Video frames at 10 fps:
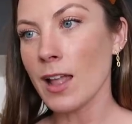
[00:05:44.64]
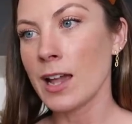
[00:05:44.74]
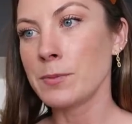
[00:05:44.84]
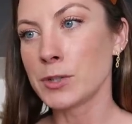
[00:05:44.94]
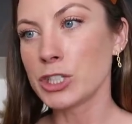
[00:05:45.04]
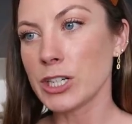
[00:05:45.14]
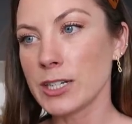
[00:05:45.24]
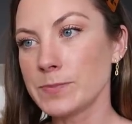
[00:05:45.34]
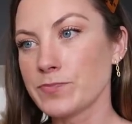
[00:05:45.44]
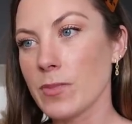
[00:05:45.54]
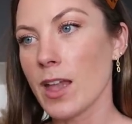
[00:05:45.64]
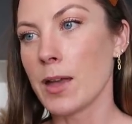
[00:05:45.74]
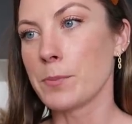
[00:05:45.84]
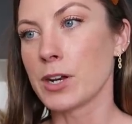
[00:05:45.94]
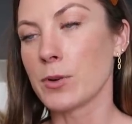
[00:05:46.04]
and mush it
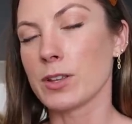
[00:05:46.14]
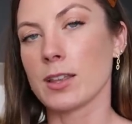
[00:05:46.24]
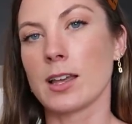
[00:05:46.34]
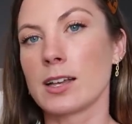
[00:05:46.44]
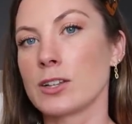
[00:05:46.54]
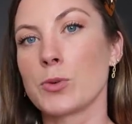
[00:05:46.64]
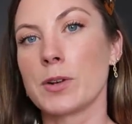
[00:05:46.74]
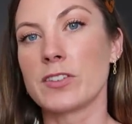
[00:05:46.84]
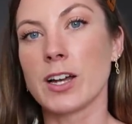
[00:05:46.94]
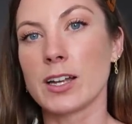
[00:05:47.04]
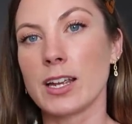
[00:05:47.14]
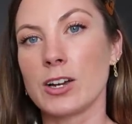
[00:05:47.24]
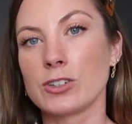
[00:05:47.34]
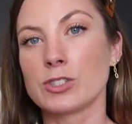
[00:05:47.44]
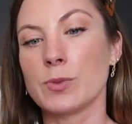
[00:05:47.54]
and put it with like a little bit of
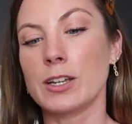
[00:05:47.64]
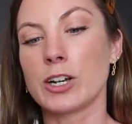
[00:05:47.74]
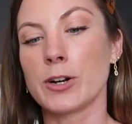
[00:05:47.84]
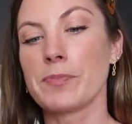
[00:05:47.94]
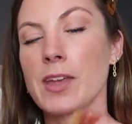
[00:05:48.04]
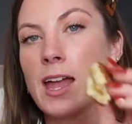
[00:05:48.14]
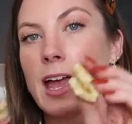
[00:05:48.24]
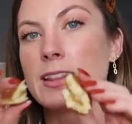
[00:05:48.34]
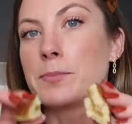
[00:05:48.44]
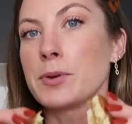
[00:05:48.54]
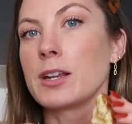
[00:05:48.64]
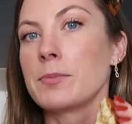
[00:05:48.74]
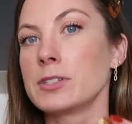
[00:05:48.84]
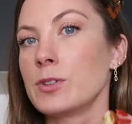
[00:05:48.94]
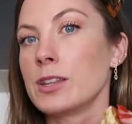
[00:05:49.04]
honey or sweetener and then put it
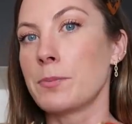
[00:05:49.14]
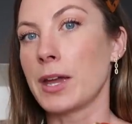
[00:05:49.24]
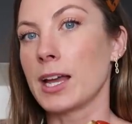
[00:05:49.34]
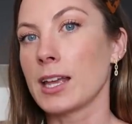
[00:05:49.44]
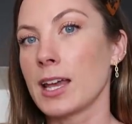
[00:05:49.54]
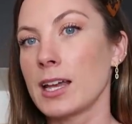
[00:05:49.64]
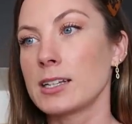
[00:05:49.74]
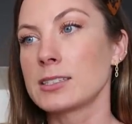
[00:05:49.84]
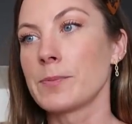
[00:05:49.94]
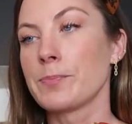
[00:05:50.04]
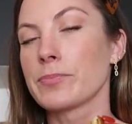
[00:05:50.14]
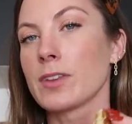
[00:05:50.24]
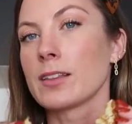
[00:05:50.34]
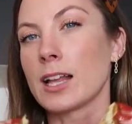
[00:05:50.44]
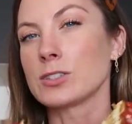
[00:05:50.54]
in between the pancakes.
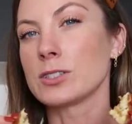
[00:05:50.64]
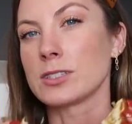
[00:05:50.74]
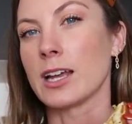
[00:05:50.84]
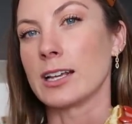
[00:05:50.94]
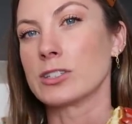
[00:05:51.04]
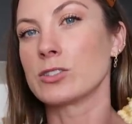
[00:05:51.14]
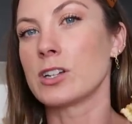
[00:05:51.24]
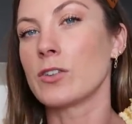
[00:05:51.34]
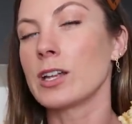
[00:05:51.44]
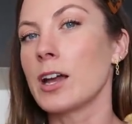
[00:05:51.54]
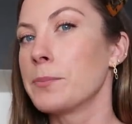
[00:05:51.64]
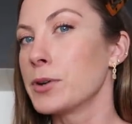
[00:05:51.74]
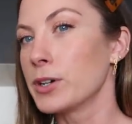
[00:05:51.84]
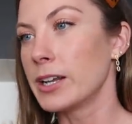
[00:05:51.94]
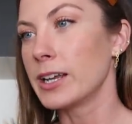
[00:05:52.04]
That's what it's like. So it's not really a
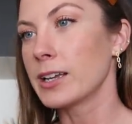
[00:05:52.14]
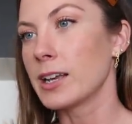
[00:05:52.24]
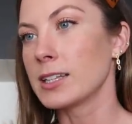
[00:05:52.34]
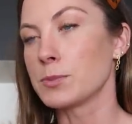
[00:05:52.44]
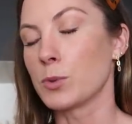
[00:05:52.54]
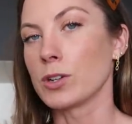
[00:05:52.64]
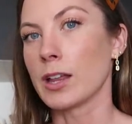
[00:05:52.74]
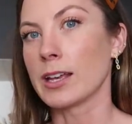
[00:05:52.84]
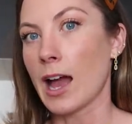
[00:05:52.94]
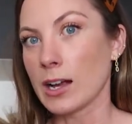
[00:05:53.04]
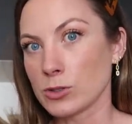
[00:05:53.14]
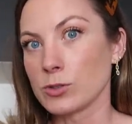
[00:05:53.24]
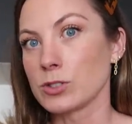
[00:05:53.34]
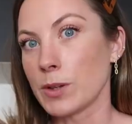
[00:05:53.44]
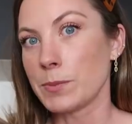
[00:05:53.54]
pudding, it's more like
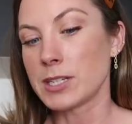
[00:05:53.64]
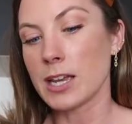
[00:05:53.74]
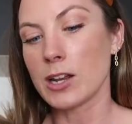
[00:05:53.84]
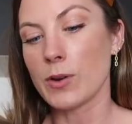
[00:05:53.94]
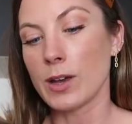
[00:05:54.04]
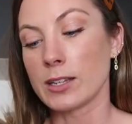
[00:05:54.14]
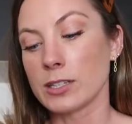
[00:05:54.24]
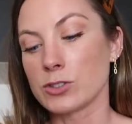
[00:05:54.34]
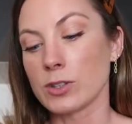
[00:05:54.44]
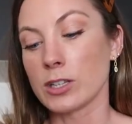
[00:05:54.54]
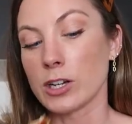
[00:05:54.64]
actual sweet potato, and it's really